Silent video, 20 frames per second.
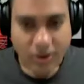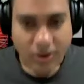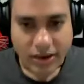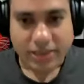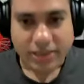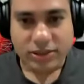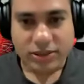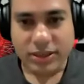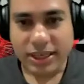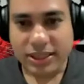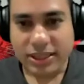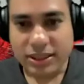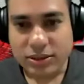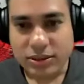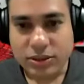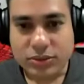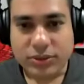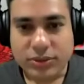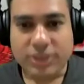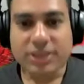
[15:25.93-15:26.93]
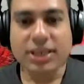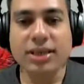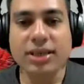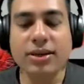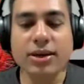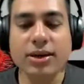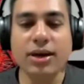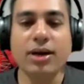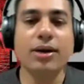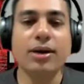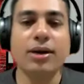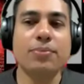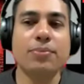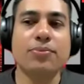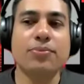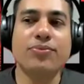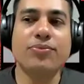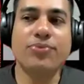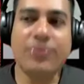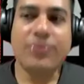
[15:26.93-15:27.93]
Okay, so that's a good question.
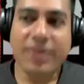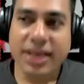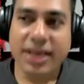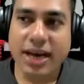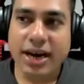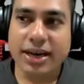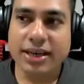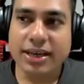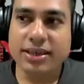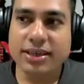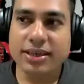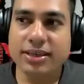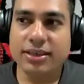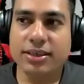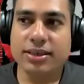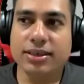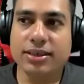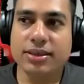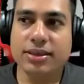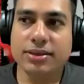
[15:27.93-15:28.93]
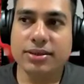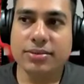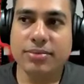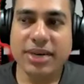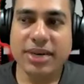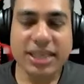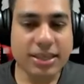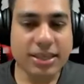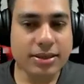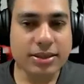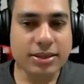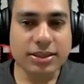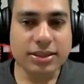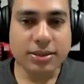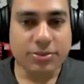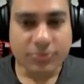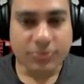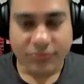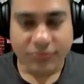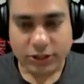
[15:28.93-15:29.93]
Regarding
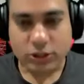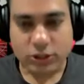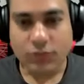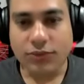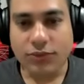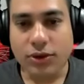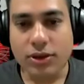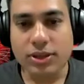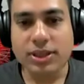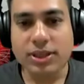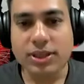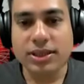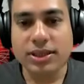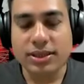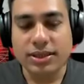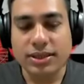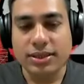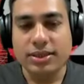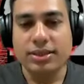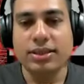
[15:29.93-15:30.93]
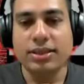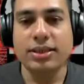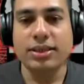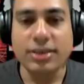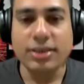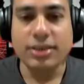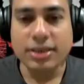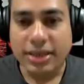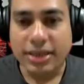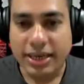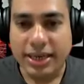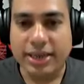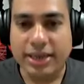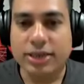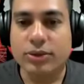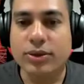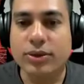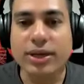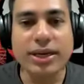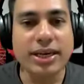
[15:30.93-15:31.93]
first of all, the layer
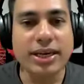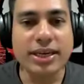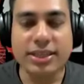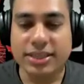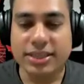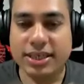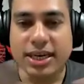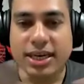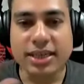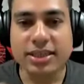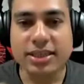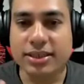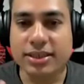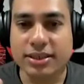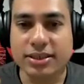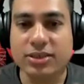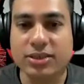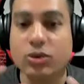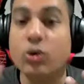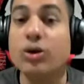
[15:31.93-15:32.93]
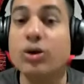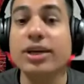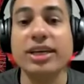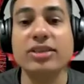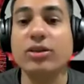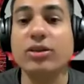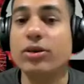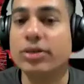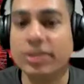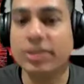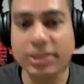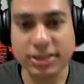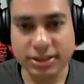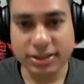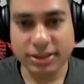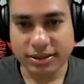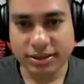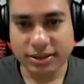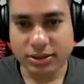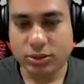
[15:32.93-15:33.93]
2 and layer 3 are the core
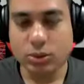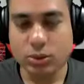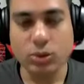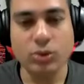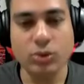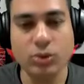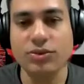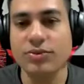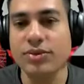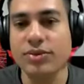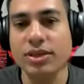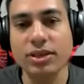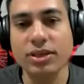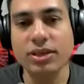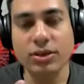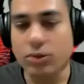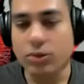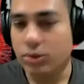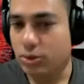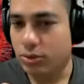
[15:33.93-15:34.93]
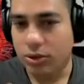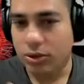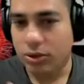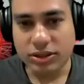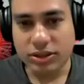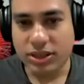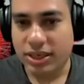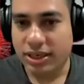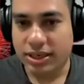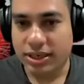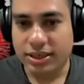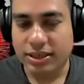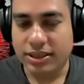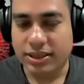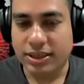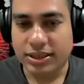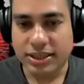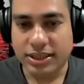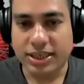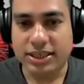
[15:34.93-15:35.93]
technologies. So we will go through all
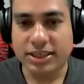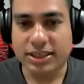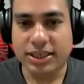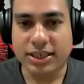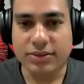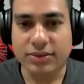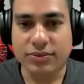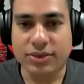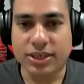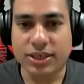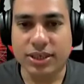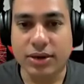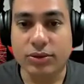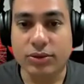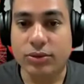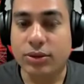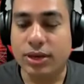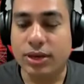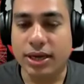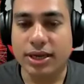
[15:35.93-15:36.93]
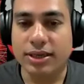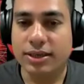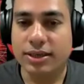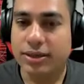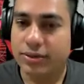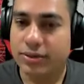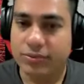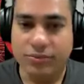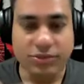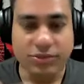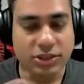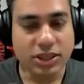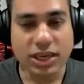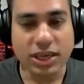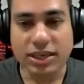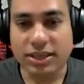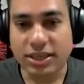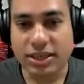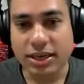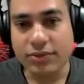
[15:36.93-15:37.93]
the things that we have to learn, which
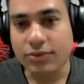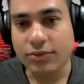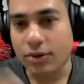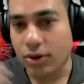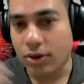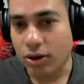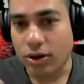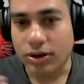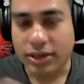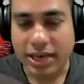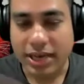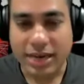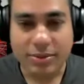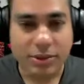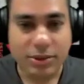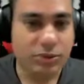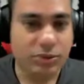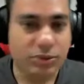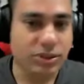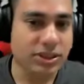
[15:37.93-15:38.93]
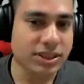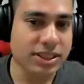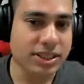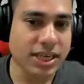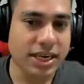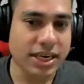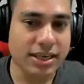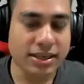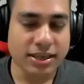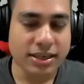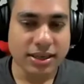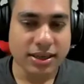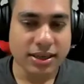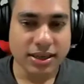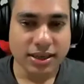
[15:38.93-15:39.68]
are there for a long time into CCIE.